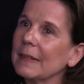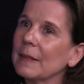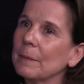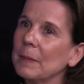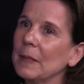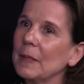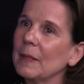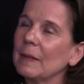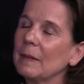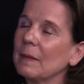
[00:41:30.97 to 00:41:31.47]
I
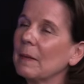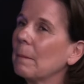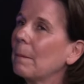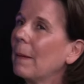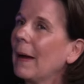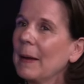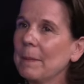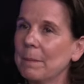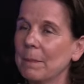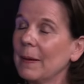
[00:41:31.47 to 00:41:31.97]
mean, in the
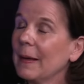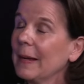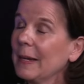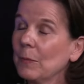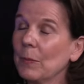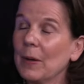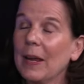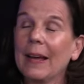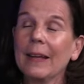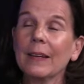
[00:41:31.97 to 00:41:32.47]
pipeline,
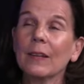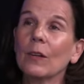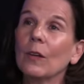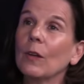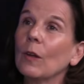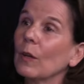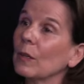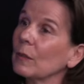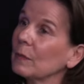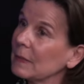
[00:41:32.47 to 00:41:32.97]
we had a
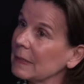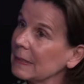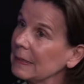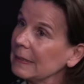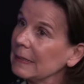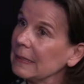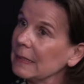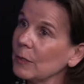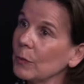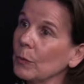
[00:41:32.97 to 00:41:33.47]
lot of
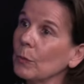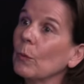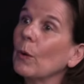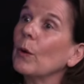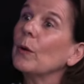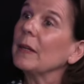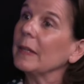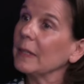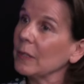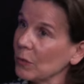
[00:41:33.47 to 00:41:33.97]
cities who
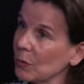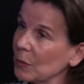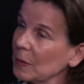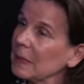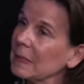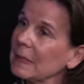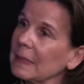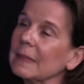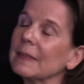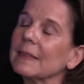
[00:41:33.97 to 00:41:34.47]
were
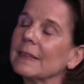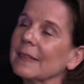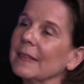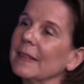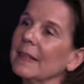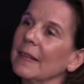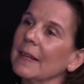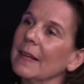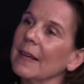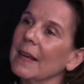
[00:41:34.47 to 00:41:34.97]
interested.
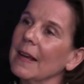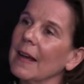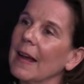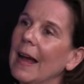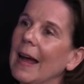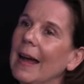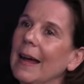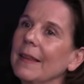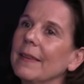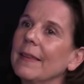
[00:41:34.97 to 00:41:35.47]

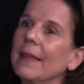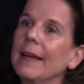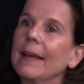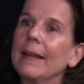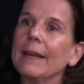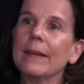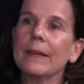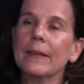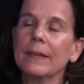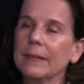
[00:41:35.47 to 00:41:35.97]
And
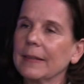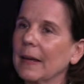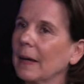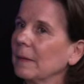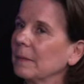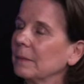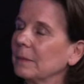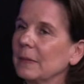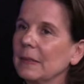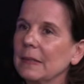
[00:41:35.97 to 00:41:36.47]
then, yeah,
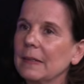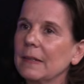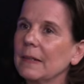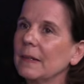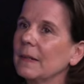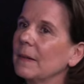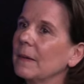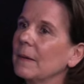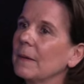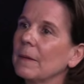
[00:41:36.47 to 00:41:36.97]

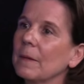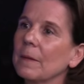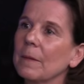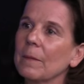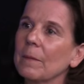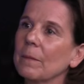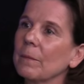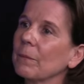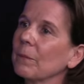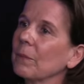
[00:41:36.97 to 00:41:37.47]

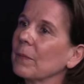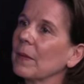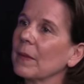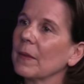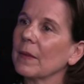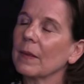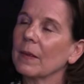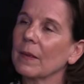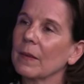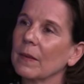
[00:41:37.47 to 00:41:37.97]
um, was
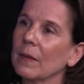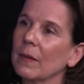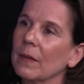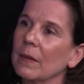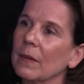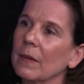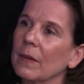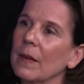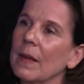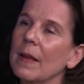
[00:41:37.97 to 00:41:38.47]
also COVID,
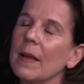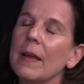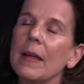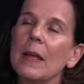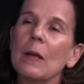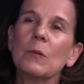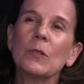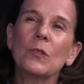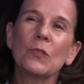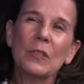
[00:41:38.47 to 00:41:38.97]
no? I
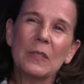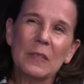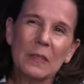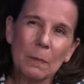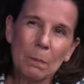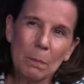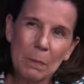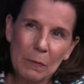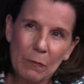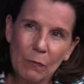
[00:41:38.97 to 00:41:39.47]
it was just
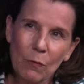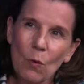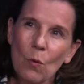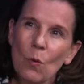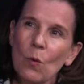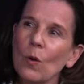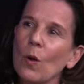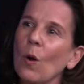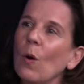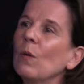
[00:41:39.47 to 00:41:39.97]
that
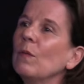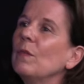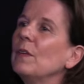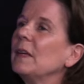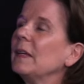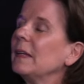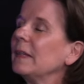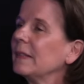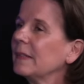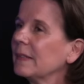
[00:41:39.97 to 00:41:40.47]
before
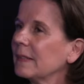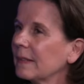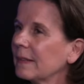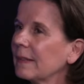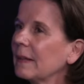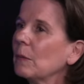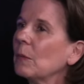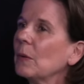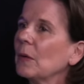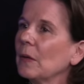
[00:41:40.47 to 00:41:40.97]
COVID,
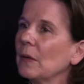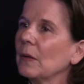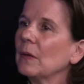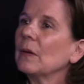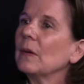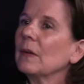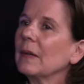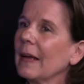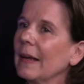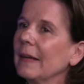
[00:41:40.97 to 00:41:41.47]
there
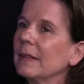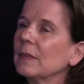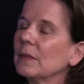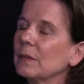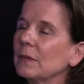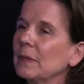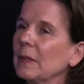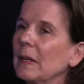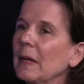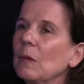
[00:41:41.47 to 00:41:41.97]
were kind
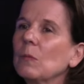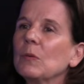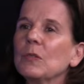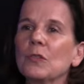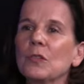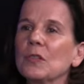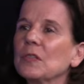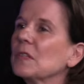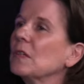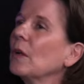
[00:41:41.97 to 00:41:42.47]
of, it was
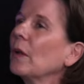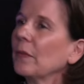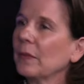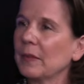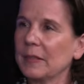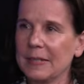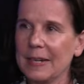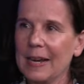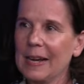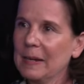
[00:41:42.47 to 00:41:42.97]
just not the
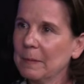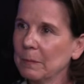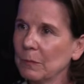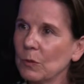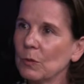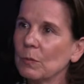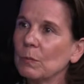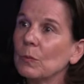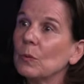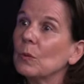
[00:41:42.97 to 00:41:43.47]
time
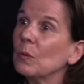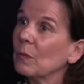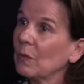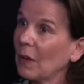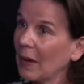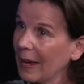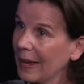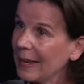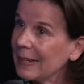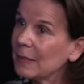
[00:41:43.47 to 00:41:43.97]
to move
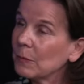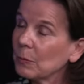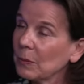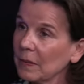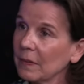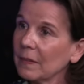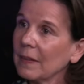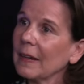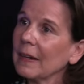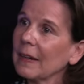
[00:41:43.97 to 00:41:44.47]
ahead
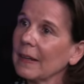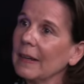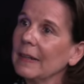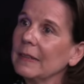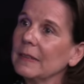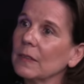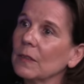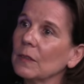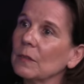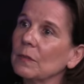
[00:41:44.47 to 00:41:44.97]
with that
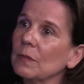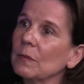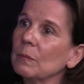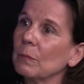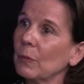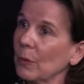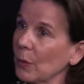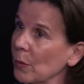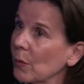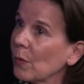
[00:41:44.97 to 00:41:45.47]
kind of
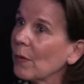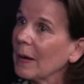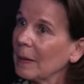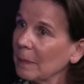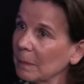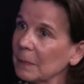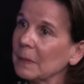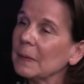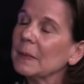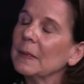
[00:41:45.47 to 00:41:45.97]

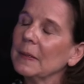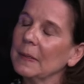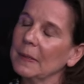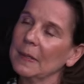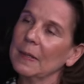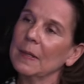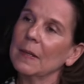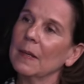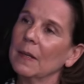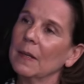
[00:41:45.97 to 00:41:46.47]
program. Mm.